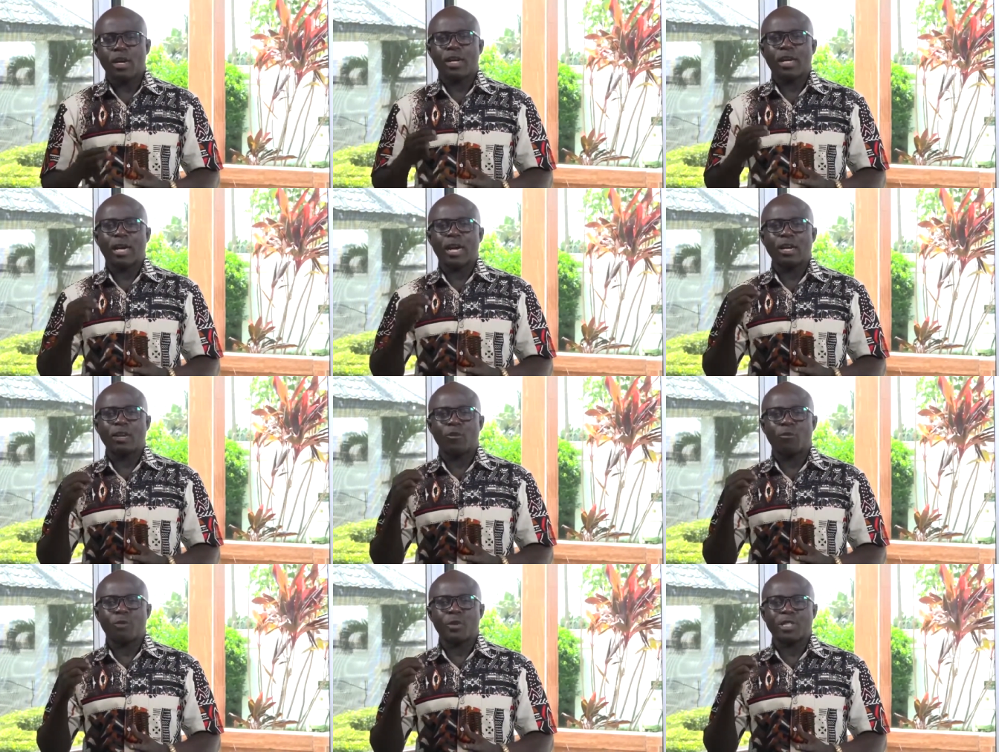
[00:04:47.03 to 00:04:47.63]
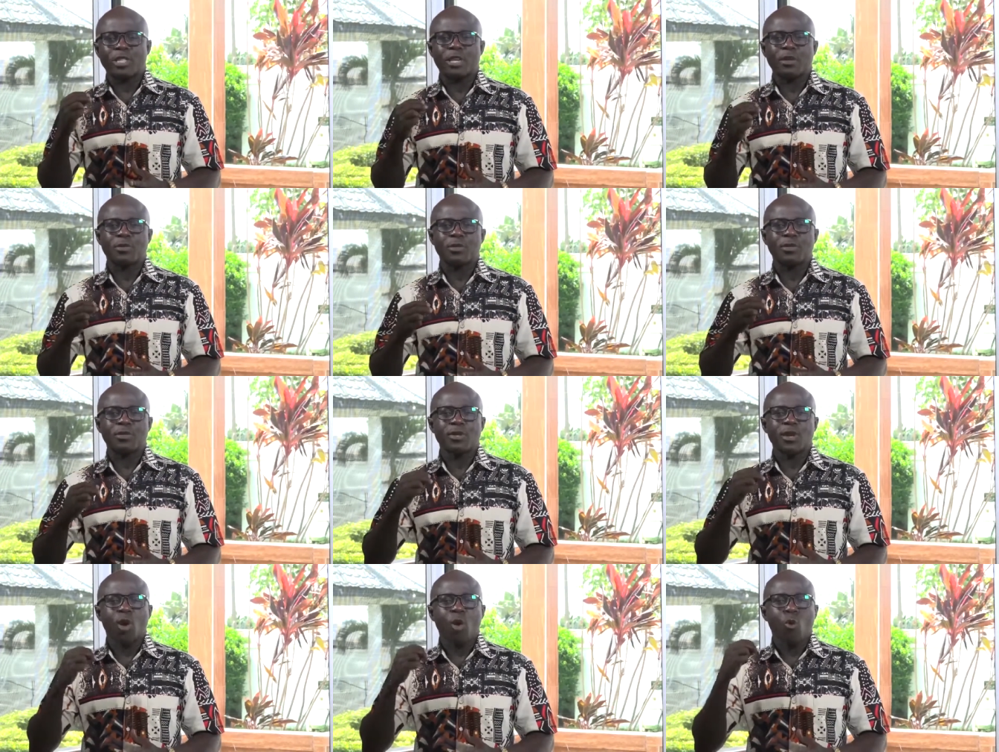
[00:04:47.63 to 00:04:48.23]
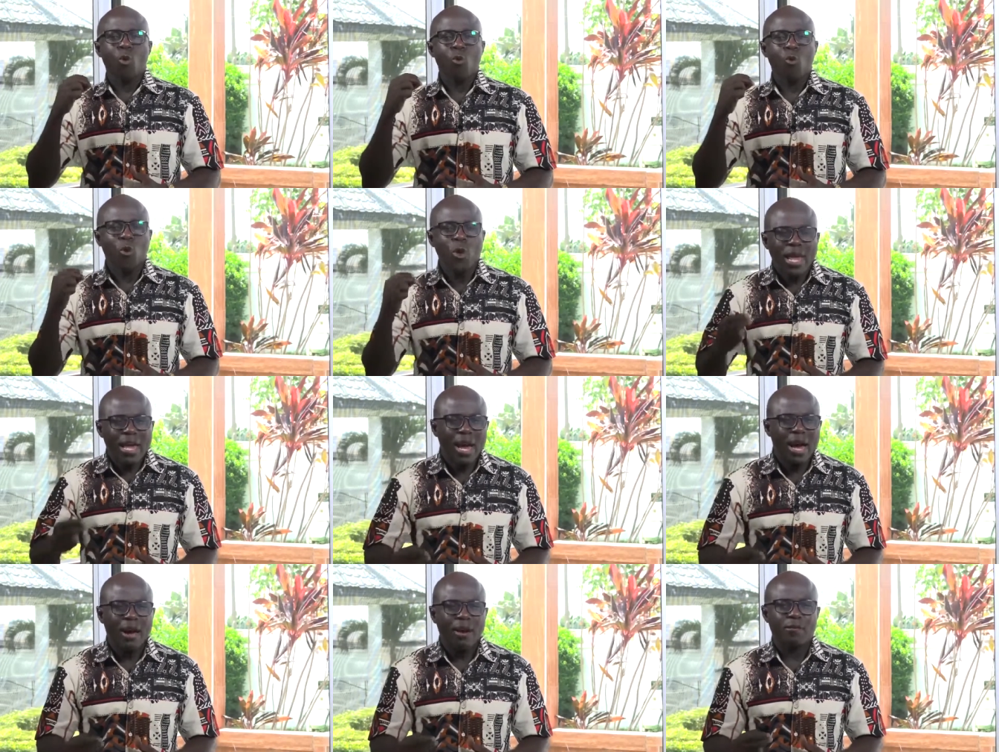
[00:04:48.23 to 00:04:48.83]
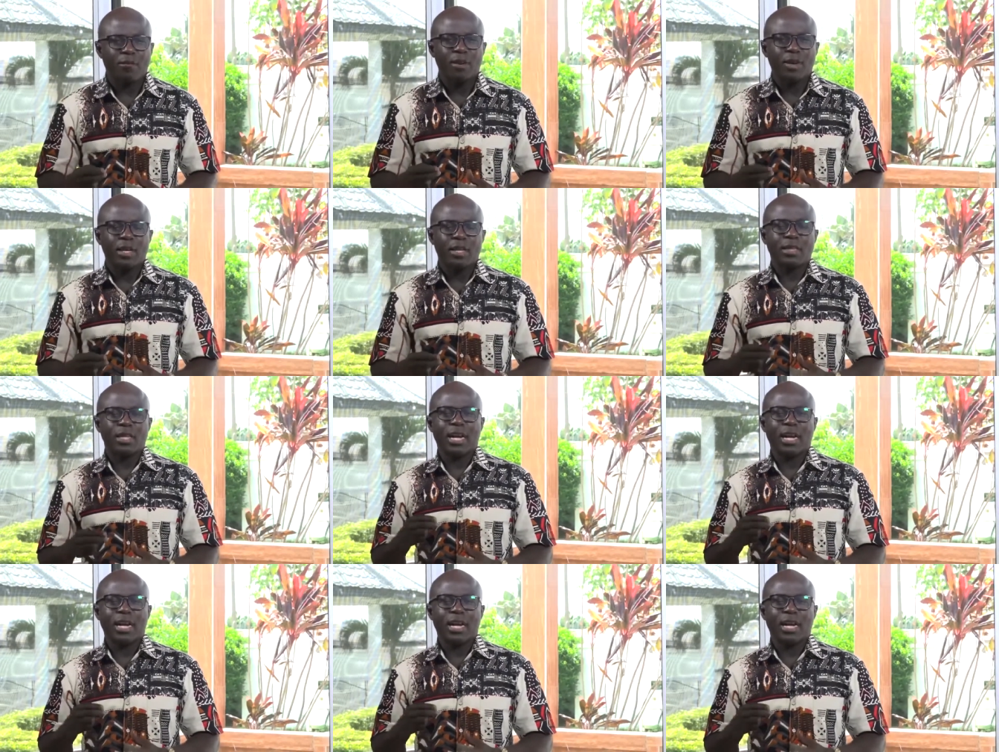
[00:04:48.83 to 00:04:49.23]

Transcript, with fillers: the kind of perceptions we have,